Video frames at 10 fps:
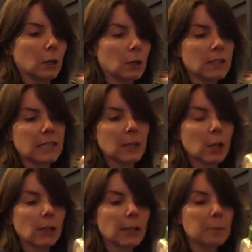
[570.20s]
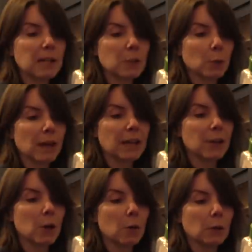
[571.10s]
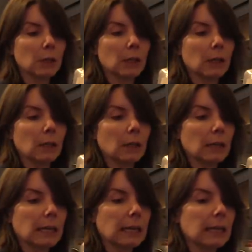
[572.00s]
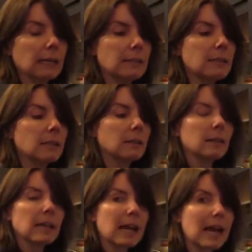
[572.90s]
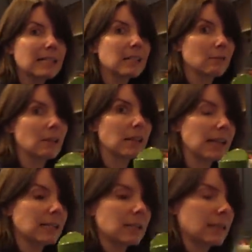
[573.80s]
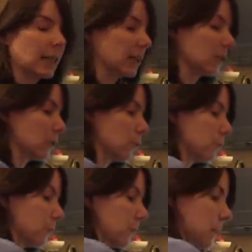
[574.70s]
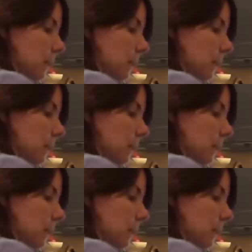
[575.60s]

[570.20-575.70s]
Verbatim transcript: let's see, garlic, basil, oregano, and it adds a, a nice kick to soups.